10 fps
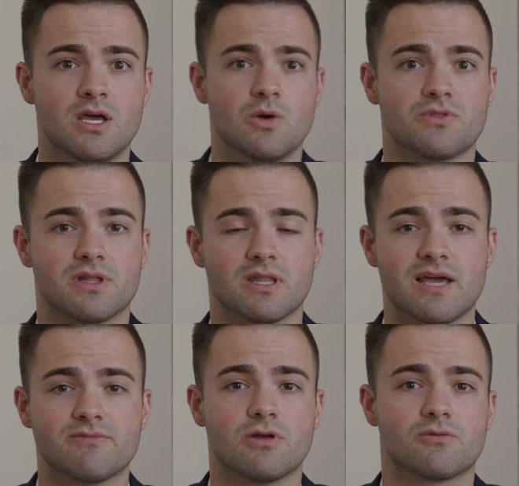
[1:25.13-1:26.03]
with a
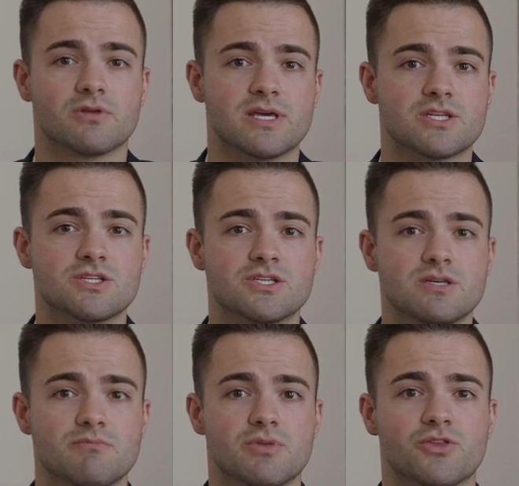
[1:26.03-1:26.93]
lifelong
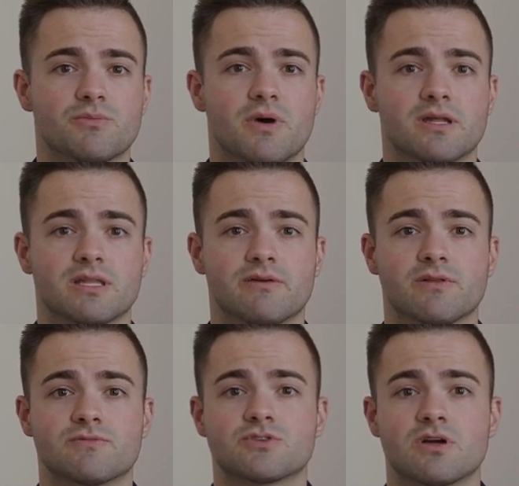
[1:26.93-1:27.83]
relationship built upon a level
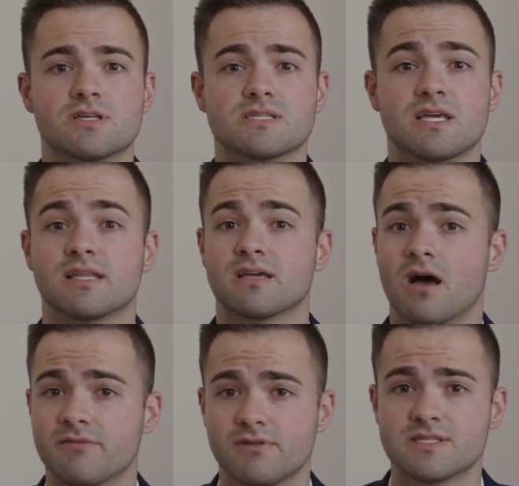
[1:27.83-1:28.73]
of trust and
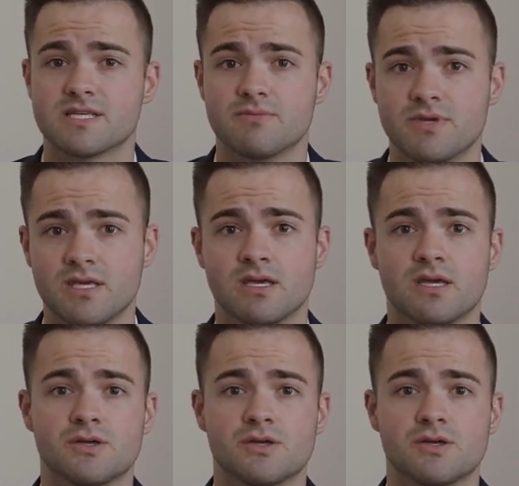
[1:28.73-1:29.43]
confidence in me